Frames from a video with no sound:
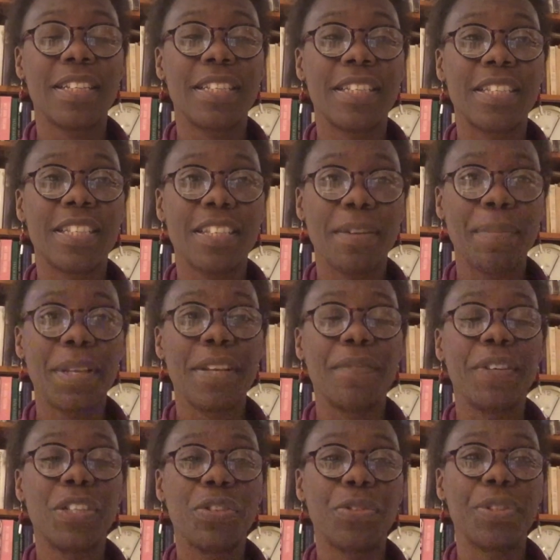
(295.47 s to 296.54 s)
some
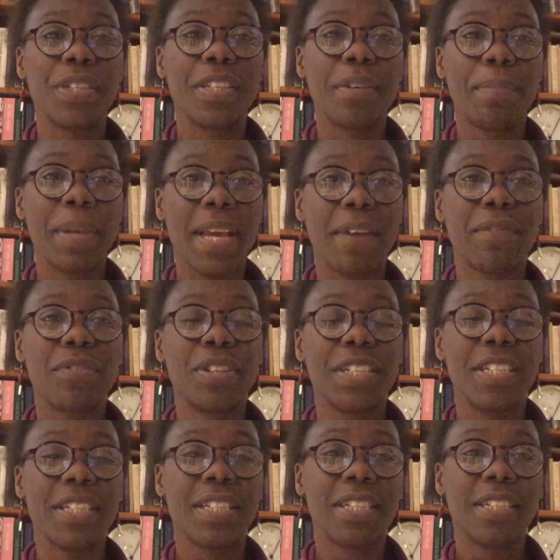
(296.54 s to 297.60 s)
individuals in the
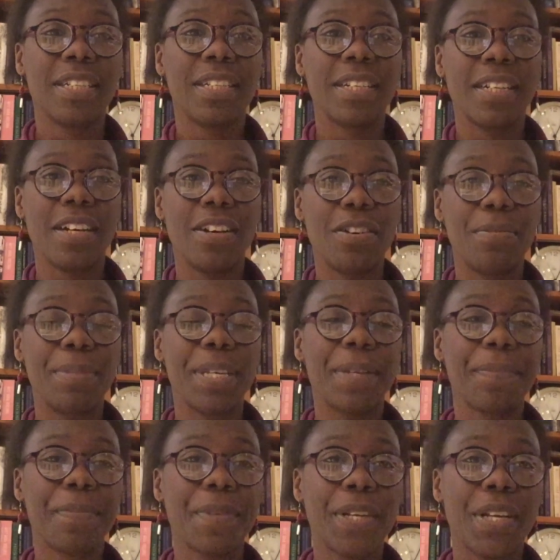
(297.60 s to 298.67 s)
Biafran army.
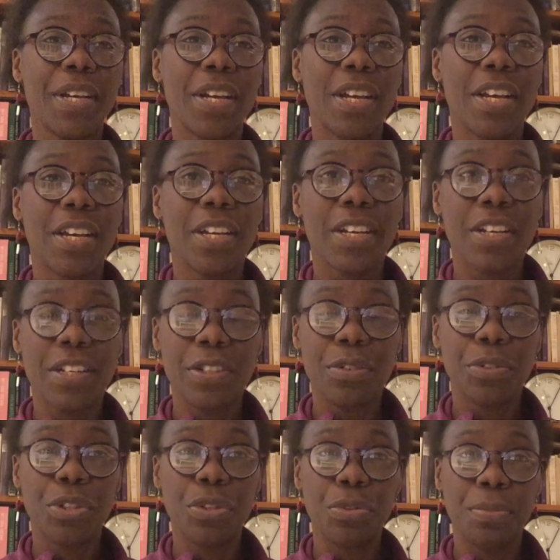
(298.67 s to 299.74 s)
Colonel
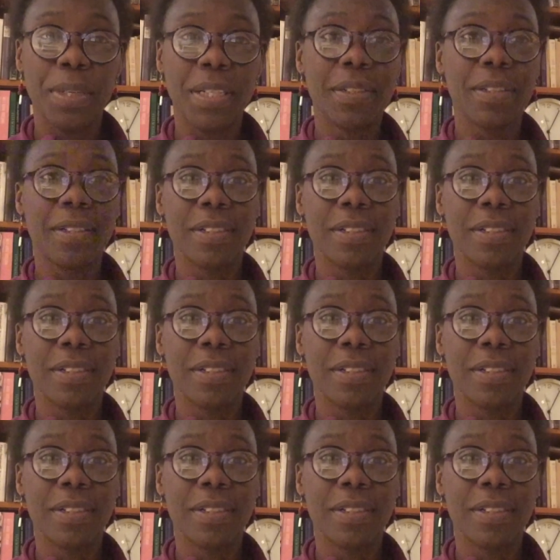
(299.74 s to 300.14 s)
Chuma,